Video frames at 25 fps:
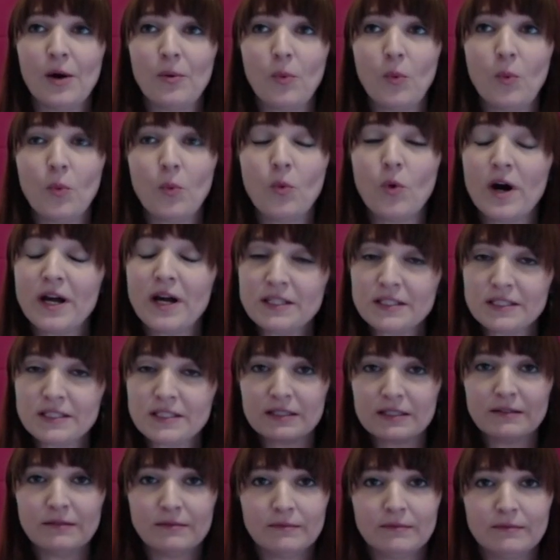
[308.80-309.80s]

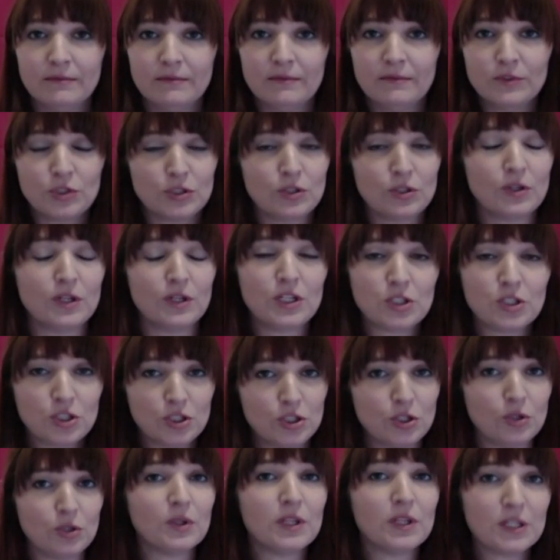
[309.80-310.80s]
once students
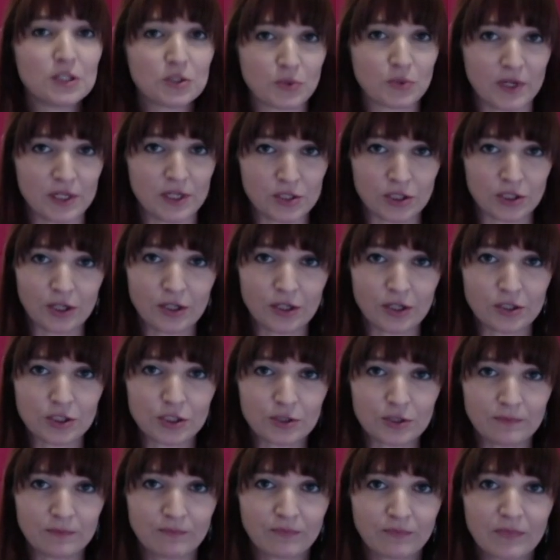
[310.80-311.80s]
do this
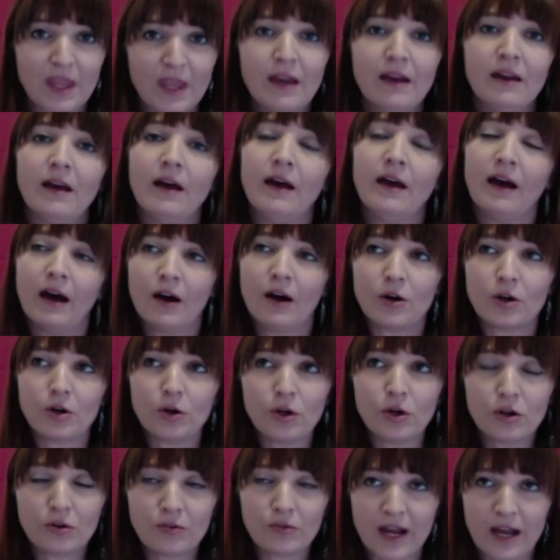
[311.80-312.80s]
research, I'll
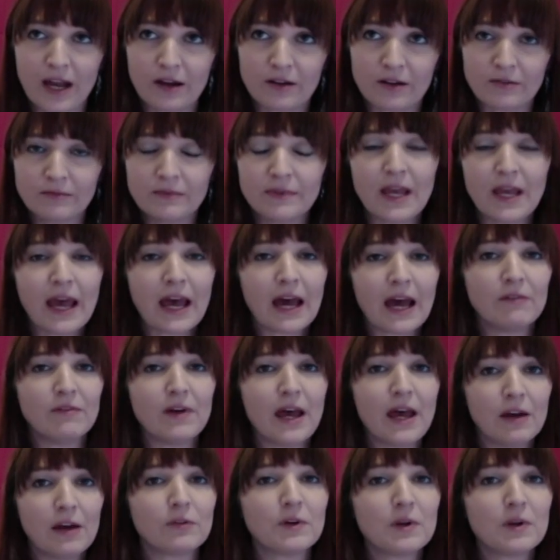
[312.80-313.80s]
go around, have
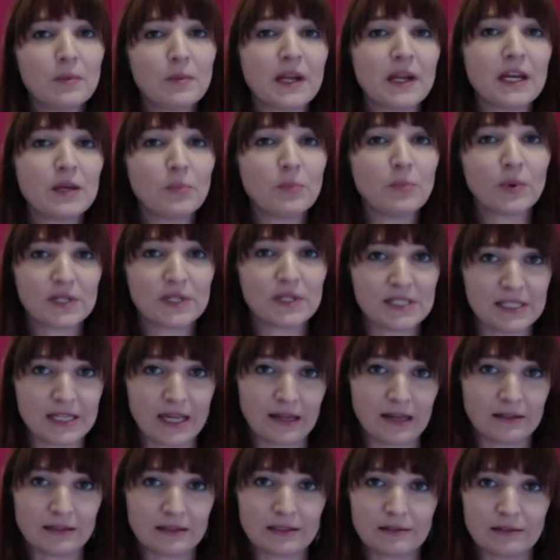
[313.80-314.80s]
everybody
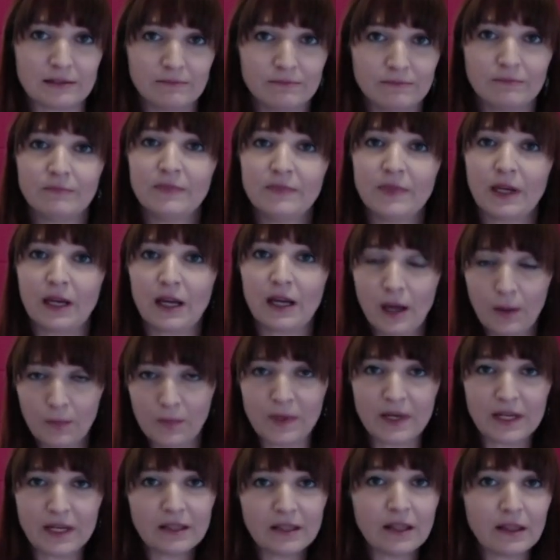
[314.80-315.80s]
present the
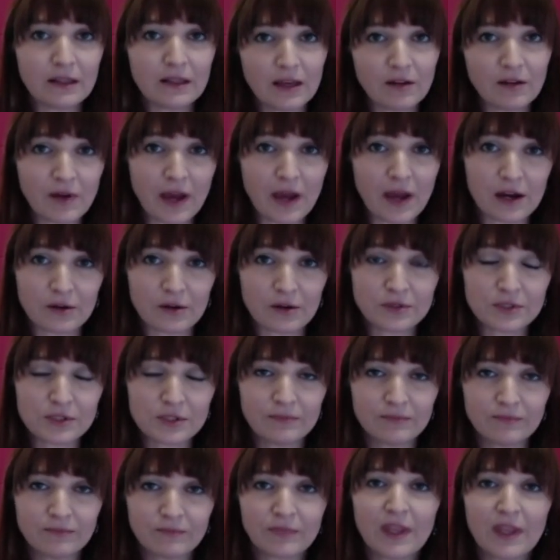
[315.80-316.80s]
company that they found
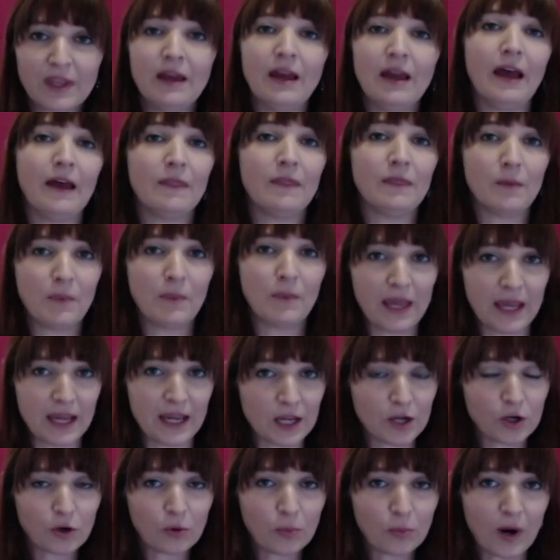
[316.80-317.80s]
and the
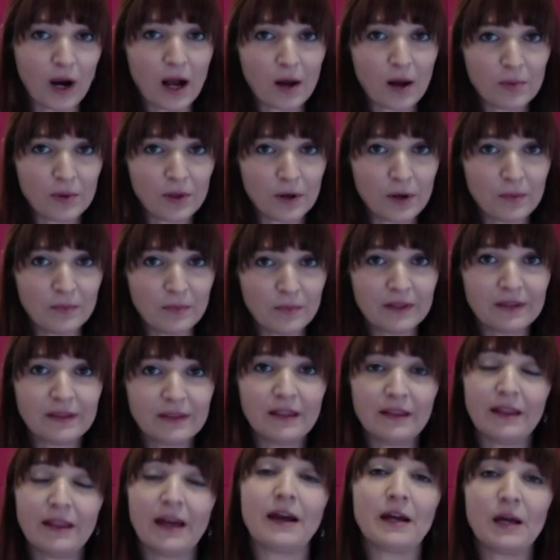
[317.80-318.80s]
pain or problem
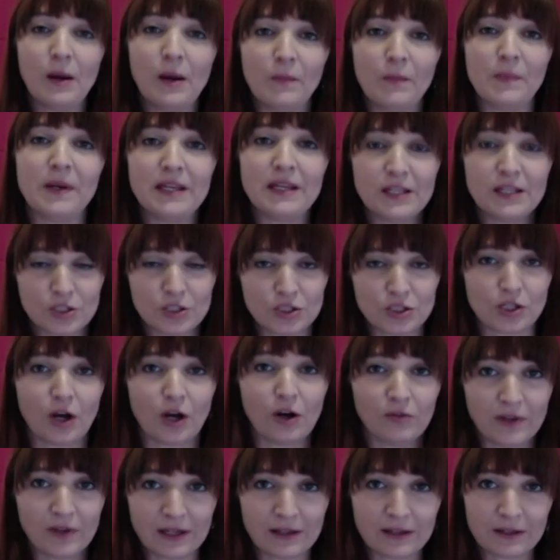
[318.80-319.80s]
that that company is
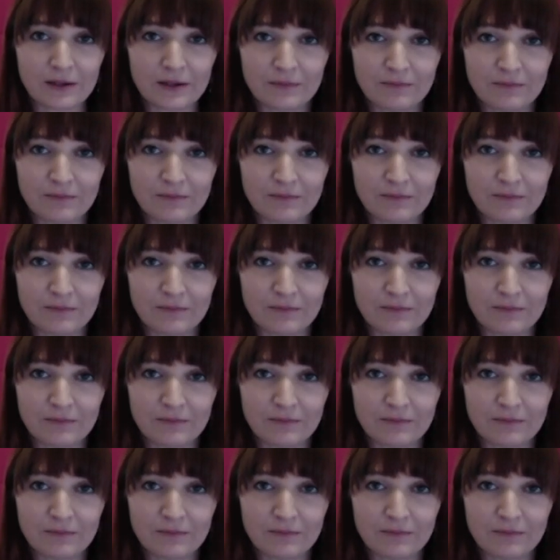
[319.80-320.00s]
solving.